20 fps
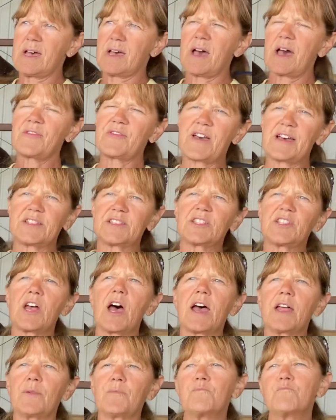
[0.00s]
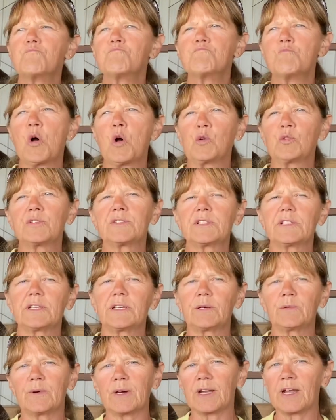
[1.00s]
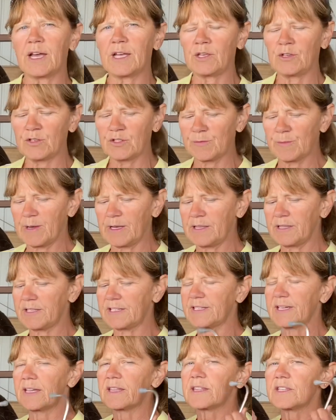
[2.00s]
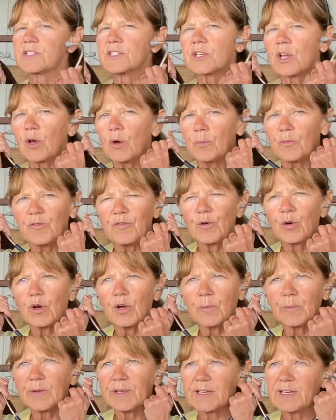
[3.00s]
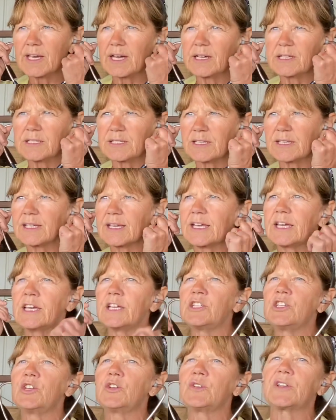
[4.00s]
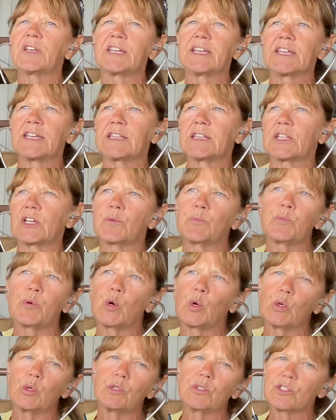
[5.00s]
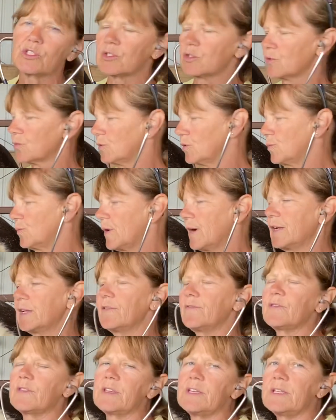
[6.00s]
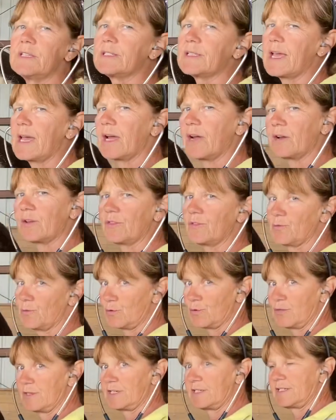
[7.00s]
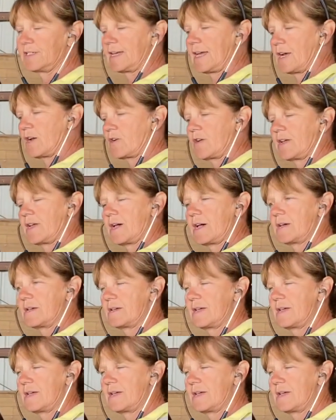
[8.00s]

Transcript: That's not mostly what I use my stethoscope for, because again, you can get their pulse through one of these, through this area,